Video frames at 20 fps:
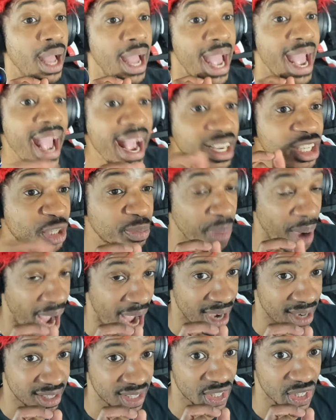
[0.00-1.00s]

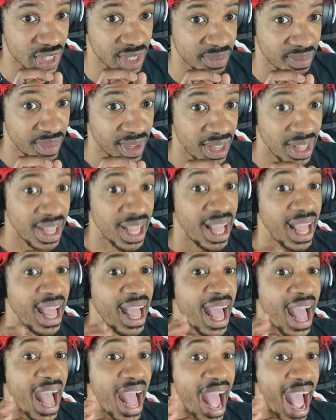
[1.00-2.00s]
Xbox
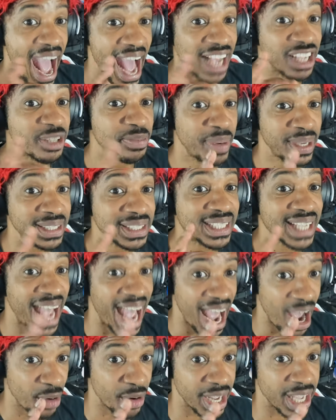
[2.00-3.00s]
has been
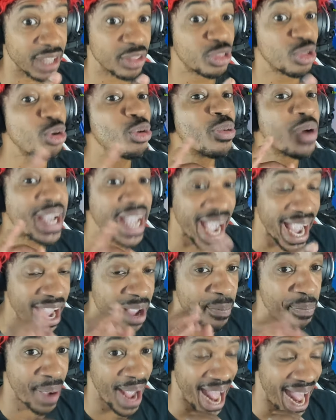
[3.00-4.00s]
touting through
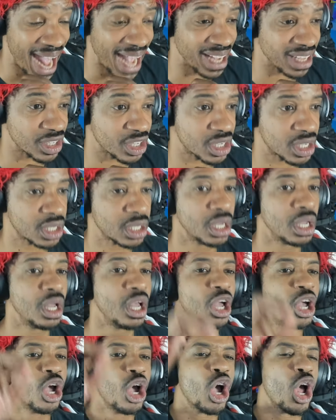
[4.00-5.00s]
Game Pass
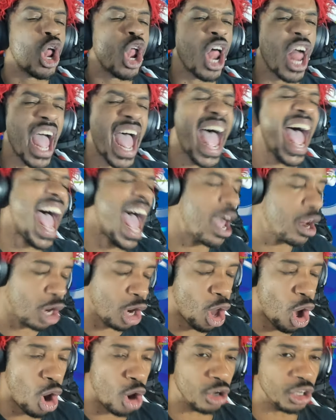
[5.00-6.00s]
at
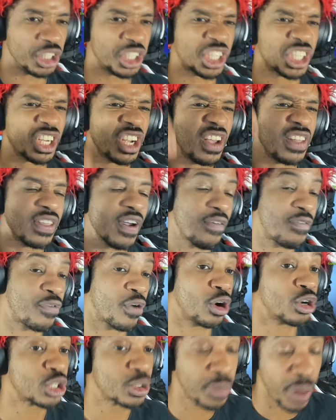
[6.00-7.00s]
launch their
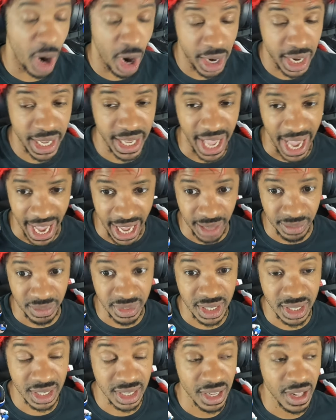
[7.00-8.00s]
first party
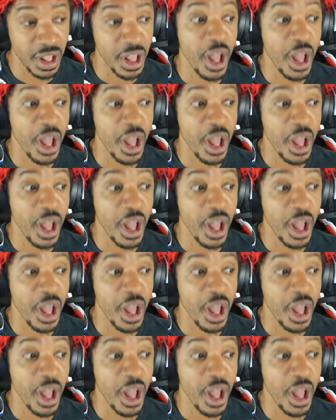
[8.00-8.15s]
games.